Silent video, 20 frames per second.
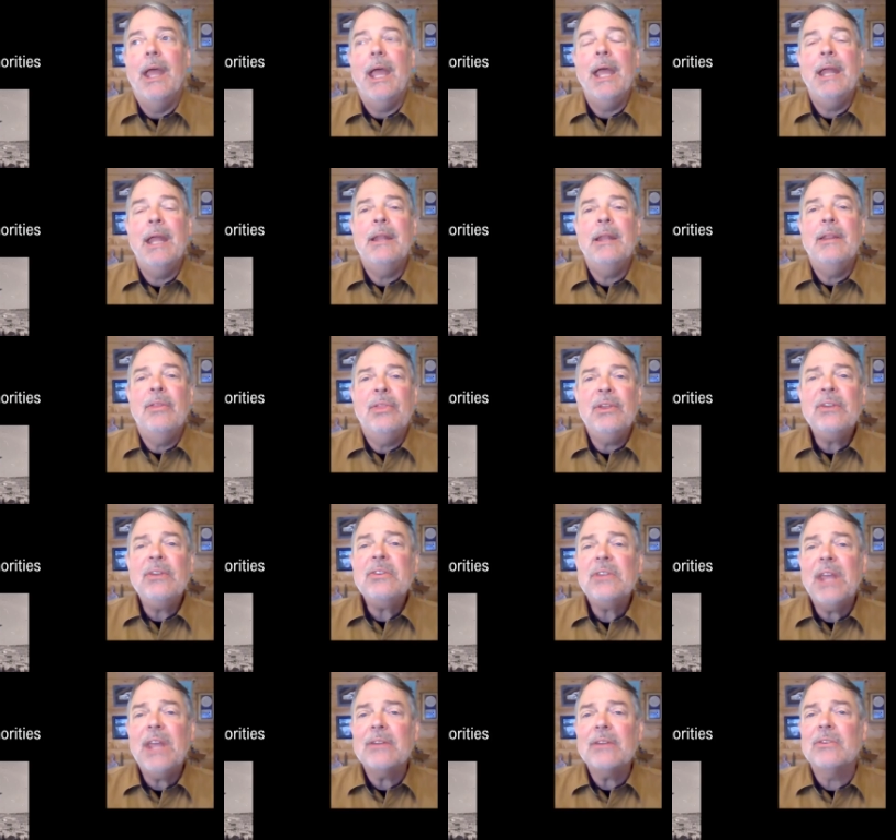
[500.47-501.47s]
And
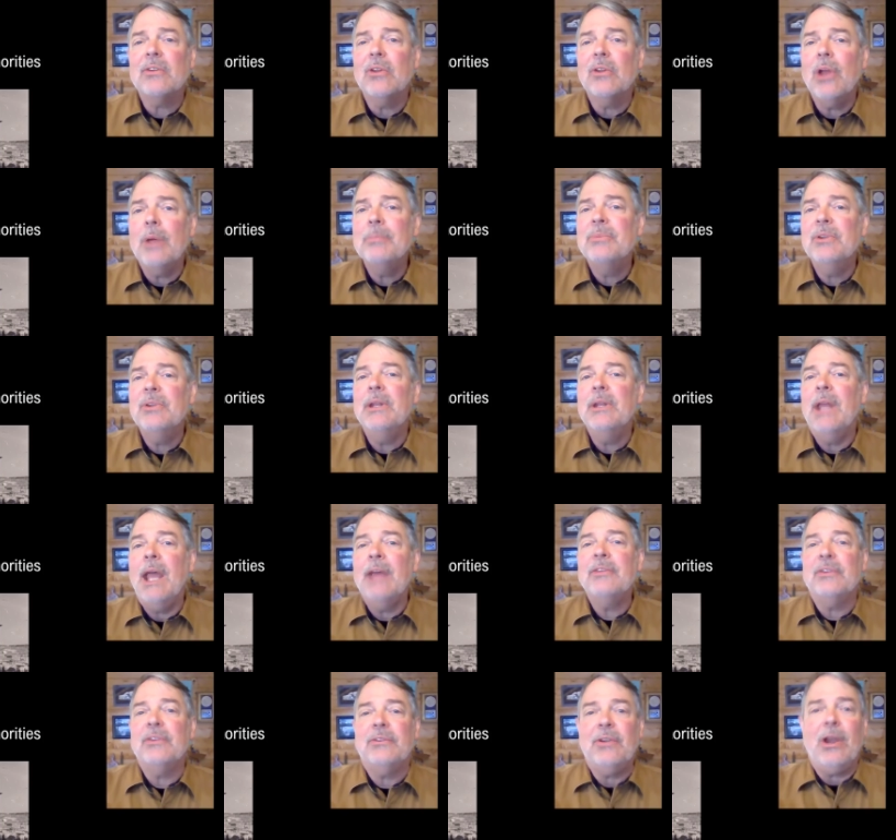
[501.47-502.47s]
this gets lumped in
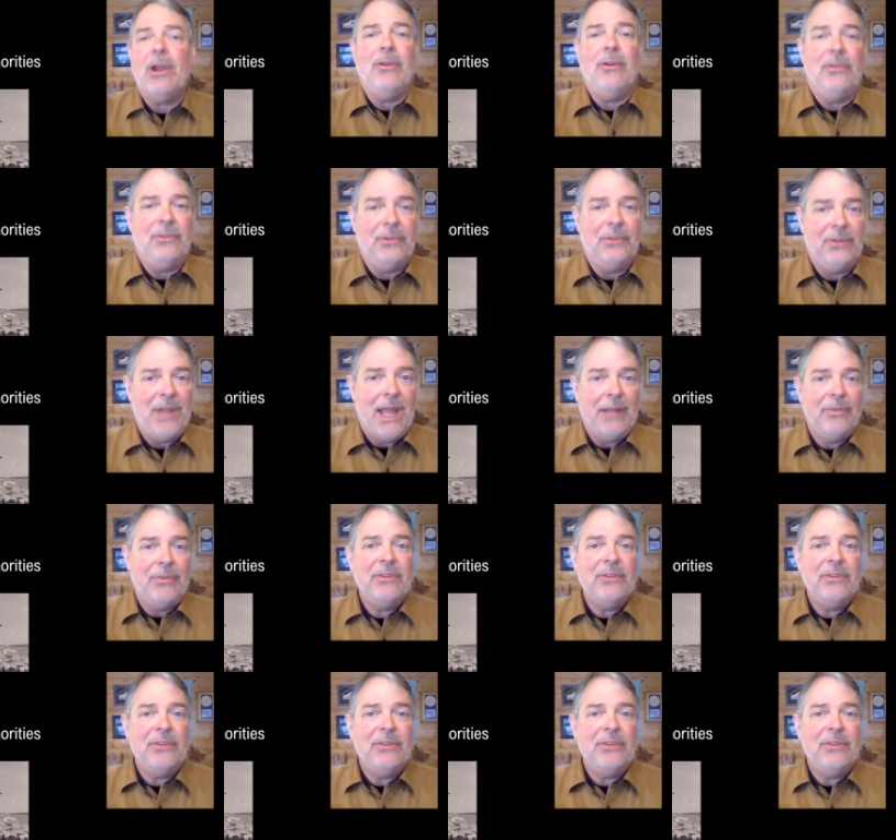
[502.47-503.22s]
as a terrorist attack.